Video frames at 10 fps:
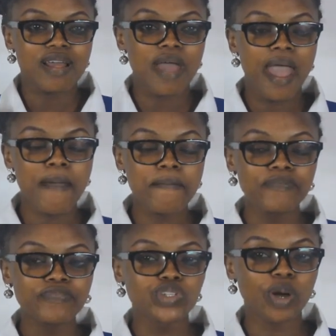
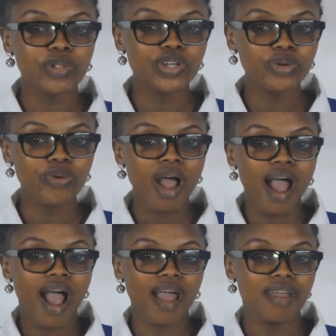M.W.
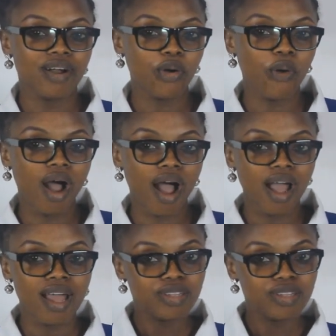Ayankoha.